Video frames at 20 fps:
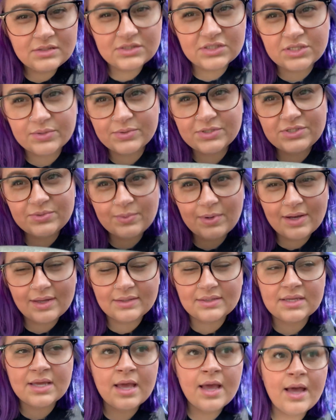do what you
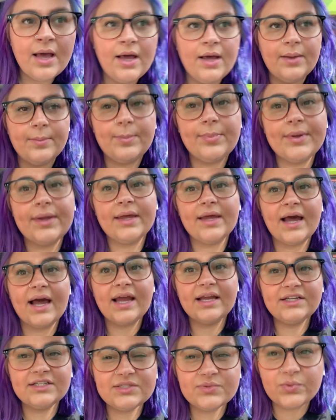want. But
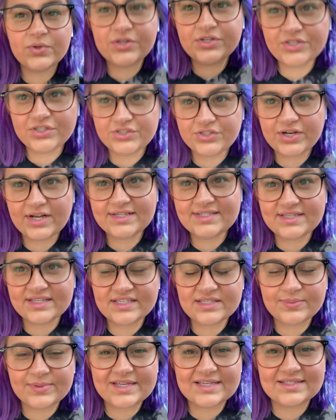I just wanted to address
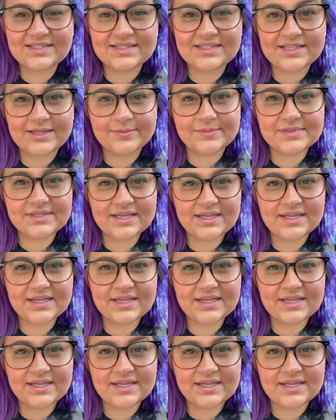this because it seems